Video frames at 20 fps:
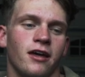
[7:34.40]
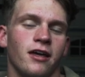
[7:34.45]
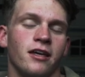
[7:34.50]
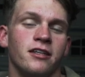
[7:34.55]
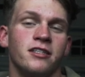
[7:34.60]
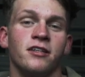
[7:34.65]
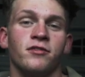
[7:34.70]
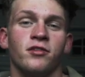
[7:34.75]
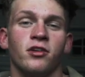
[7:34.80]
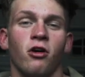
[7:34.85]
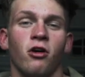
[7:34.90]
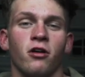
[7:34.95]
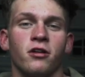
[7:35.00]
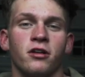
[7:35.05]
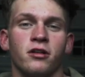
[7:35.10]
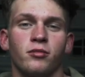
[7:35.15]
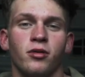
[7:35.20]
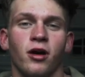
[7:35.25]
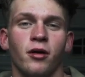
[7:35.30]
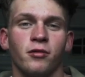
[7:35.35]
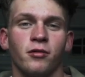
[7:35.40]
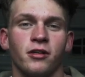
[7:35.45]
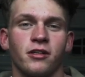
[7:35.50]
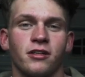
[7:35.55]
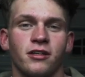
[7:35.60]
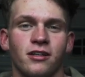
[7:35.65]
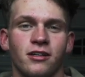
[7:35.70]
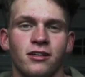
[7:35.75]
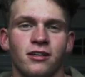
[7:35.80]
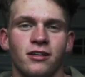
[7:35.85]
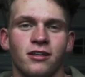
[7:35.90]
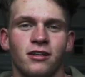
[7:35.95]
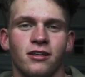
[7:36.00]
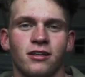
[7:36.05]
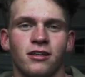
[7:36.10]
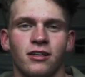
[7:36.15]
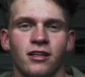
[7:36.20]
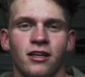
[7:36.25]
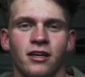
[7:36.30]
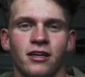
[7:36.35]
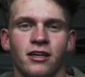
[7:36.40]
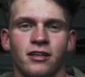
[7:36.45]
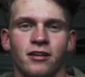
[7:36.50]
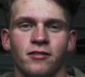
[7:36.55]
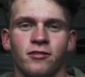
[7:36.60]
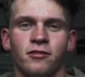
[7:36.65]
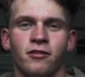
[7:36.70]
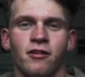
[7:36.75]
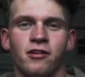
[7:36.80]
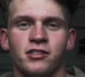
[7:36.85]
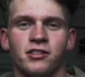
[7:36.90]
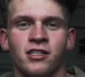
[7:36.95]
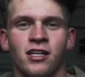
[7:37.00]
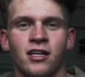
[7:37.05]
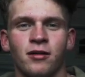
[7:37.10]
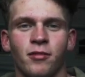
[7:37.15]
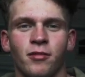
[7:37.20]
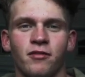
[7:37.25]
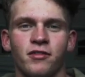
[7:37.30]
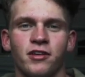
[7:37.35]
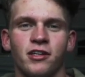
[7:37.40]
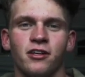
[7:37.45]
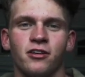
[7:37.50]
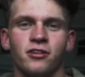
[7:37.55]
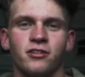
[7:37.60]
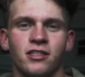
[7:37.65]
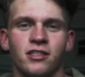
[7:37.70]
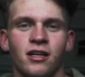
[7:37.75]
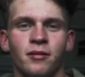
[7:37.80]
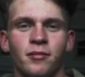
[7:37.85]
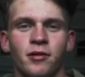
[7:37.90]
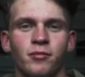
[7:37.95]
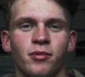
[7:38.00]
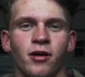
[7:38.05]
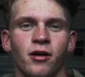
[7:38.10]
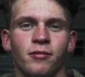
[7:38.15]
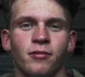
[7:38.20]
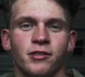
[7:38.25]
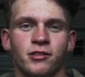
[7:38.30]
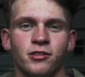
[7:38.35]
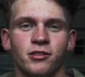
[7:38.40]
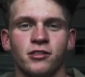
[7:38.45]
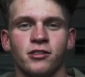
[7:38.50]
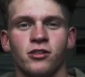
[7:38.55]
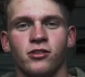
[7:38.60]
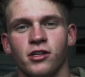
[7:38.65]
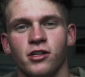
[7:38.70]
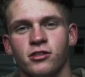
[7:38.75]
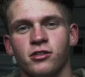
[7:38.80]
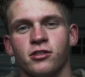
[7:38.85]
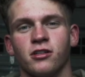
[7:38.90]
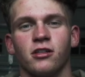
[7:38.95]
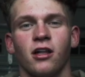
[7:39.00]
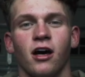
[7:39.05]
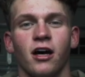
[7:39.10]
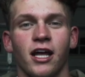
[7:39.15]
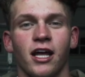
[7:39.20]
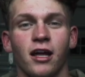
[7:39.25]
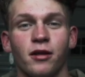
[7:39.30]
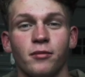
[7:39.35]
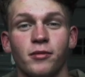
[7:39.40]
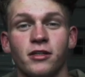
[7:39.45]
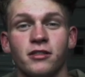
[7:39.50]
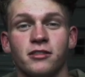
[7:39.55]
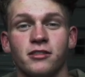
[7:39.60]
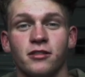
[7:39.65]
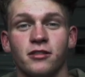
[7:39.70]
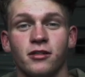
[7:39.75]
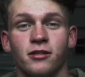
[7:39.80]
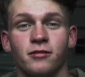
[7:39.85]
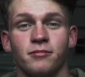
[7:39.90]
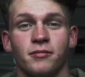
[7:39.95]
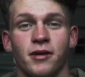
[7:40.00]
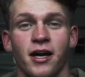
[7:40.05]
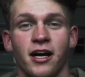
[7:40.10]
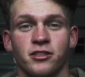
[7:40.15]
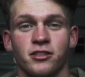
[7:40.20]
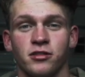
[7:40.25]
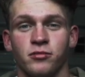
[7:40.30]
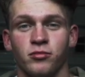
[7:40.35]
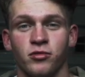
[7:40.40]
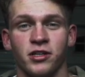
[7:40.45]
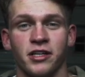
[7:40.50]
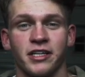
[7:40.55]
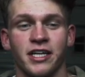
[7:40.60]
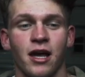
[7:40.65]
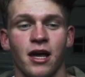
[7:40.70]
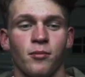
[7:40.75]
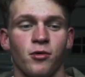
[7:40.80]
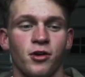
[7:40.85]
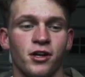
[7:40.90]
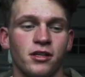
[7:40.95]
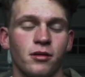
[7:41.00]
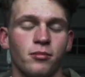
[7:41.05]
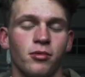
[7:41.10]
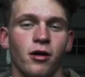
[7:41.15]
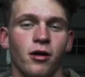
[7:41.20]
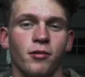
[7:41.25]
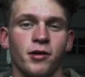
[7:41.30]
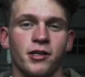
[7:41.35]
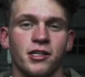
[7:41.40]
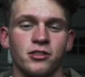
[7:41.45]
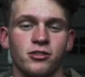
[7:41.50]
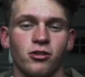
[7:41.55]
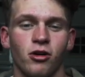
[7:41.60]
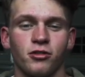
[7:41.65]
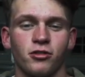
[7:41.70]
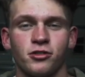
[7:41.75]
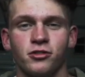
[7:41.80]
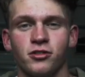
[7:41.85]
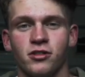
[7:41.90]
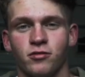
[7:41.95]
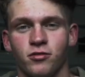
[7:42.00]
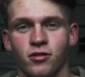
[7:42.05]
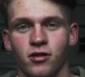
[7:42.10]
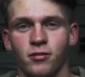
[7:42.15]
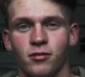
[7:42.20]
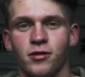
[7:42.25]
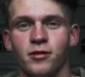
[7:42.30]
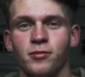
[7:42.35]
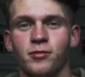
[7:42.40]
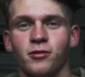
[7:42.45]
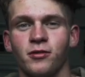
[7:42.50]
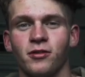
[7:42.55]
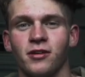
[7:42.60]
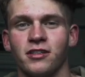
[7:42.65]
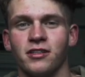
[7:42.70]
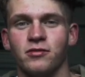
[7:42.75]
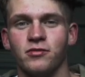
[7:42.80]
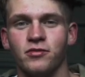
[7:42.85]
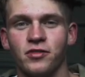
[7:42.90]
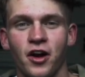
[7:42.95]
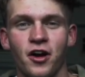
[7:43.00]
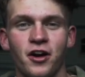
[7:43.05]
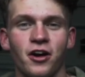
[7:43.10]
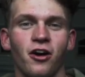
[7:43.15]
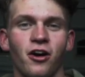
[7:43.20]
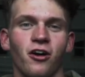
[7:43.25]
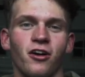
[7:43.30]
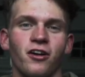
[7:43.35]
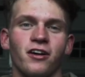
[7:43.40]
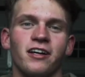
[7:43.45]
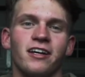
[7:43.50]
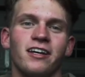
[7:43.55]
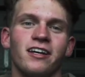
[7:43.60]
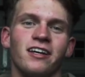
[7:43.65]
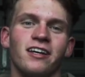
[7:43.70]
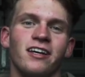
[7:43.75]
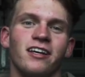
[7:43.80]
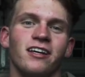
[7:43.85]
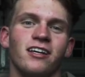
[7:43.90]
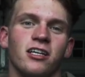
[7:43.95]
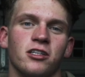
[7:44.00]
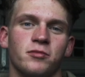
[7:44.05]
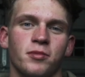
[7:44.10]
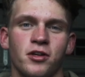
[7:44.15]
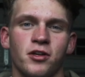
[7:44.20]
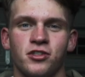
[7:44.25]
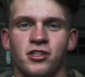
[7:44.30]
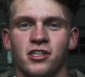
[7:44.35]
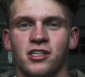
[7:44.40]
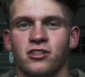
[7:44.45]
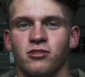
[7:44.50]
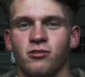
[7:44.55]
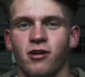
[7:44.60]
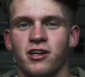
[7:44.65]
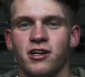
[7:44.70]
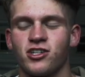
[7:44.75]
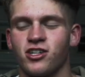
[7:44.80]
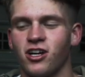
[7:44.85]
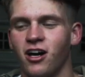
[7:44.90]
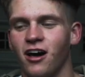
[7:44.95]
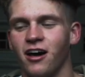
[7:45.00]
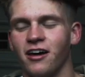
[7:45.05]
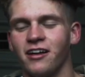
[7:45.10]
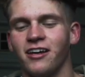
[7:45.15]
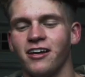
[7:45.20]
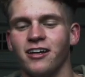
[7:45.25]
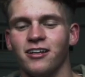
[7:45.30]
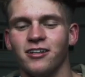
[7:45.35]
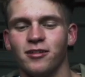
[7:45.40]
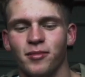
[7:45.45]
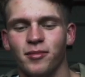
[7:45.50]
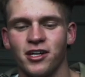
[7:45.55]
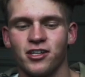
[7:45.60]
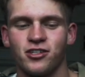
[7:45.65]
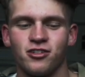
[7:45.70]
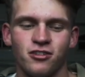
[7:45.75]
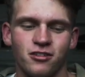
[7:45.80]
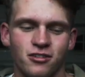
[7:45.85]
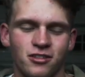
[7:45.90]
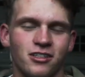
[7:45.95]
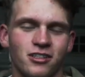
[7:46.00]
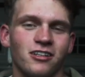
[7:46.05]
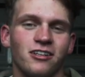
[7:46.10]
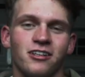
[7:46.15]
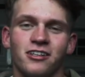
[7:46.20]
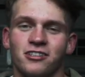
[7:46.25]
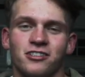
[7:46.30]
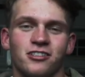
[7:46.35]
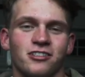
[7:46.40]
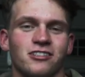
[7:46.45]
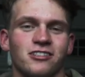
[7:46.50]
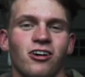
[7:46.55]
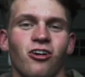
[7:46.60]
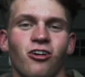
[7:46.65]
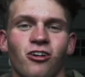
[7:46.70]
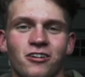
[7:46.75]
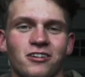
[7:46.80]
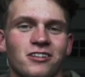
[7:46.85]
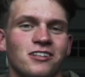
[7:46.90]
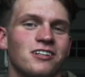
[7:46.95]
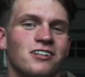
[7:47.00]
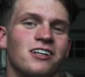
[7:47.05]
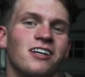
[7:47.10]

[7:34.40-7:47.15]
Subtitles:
It's even harder in public. Like if you've ever seen any of my videos and I'm in public, just know that took a lot out of me to actually bring a camera in the public and talk to it in front of people. It's very hard, especially to get the right shot and to make sure, it's just hard.